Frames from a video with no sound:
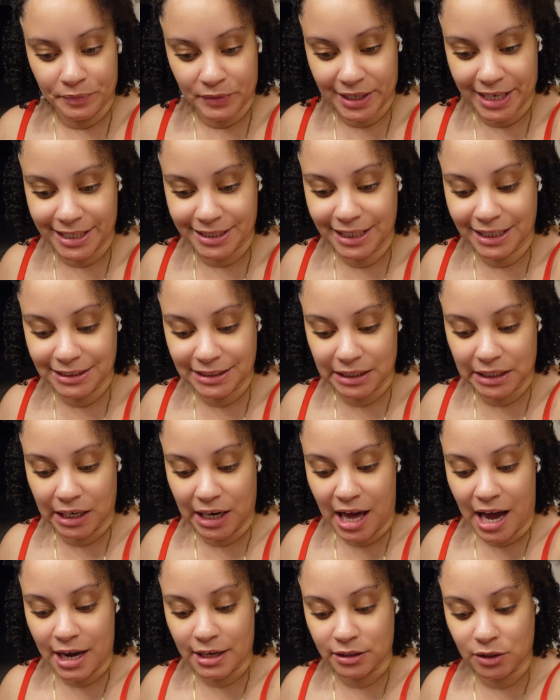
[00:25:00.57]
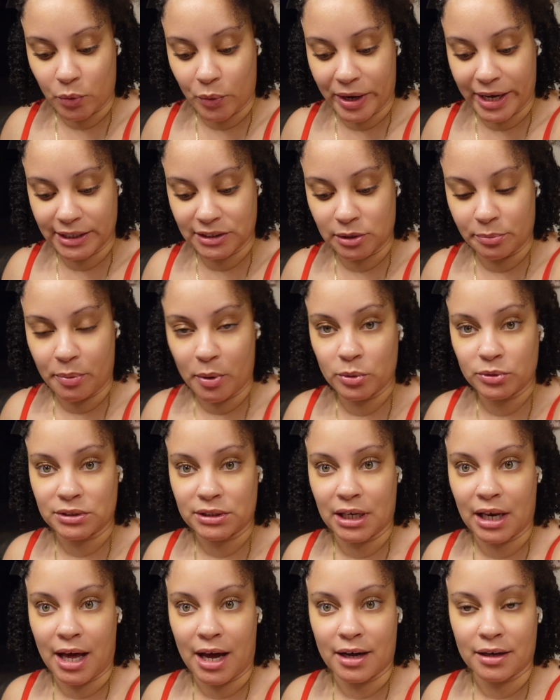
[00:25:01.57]
it doesn't lock the way it's supposed to
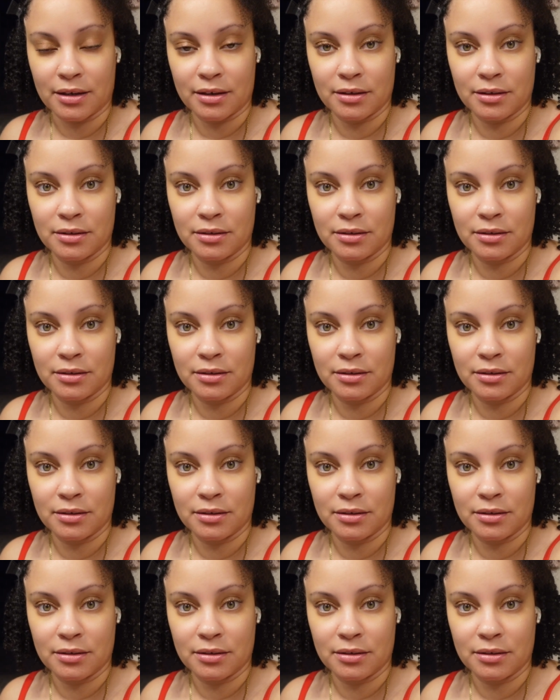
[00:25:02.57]
lock.